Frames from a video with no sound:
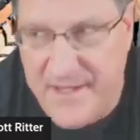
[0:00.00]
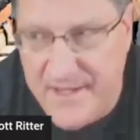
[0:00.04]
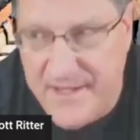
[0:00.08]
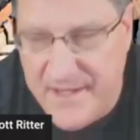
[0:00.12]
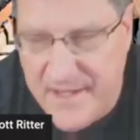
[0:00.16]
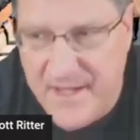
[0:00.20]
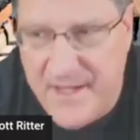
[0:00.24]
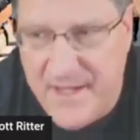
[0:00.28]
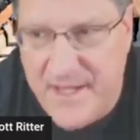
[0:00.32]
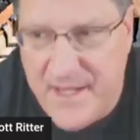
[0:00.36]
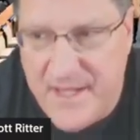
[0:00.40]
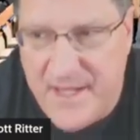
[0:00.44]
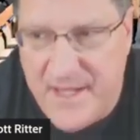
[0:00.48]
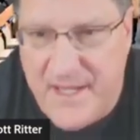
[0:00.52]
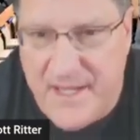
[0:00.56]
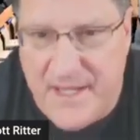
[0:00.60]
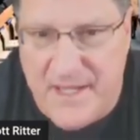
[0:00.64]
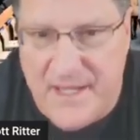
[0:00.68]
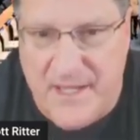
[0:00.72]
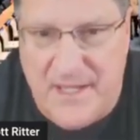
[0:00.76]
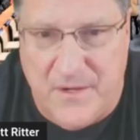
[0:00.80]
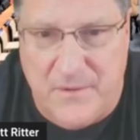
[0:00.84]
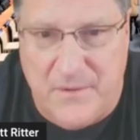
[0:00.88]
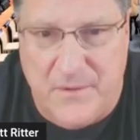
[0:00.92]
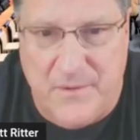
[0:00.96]
that,
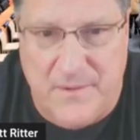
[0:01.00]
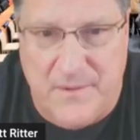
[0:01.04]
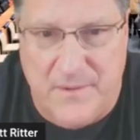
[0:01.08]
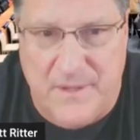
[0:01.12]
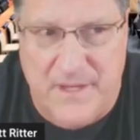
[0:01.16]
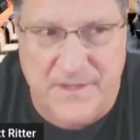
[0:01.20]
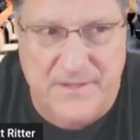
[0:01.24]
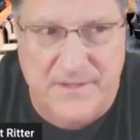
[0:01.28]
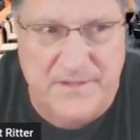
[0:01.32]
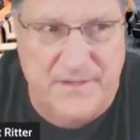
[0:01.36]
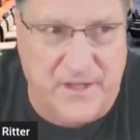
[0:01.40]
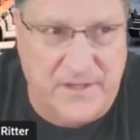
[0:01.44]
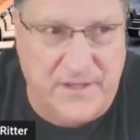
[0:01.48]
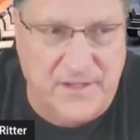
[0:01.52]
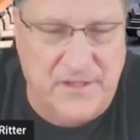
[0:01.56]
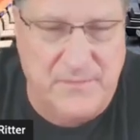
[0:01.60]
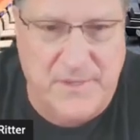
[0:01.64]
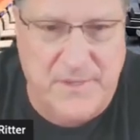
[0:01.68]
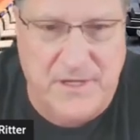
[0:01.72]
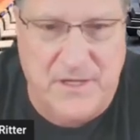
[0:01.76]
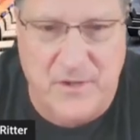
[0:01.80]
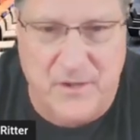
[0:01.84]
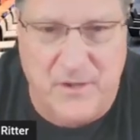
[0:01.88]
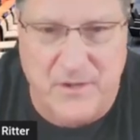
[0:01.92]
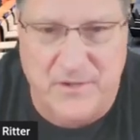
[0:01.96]
his
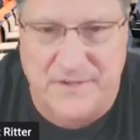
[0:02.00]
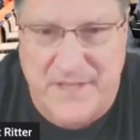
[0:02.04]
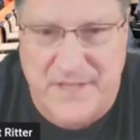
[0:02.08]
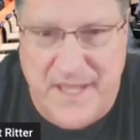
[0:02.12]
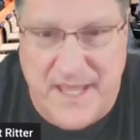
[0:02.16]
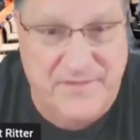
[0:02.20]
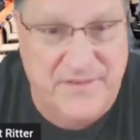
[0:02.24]
ultimate goal is